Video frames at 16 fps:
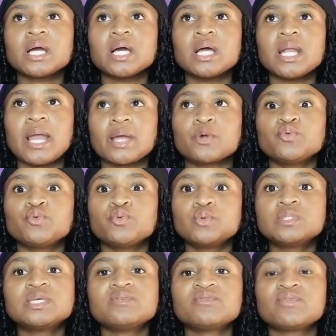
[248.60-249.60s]
like
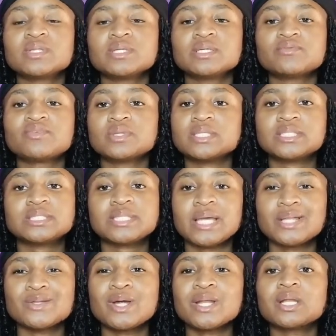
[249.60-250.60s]
rooting for the
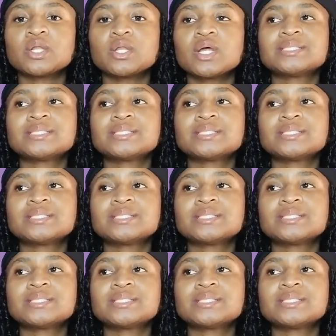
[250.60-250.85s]
state, not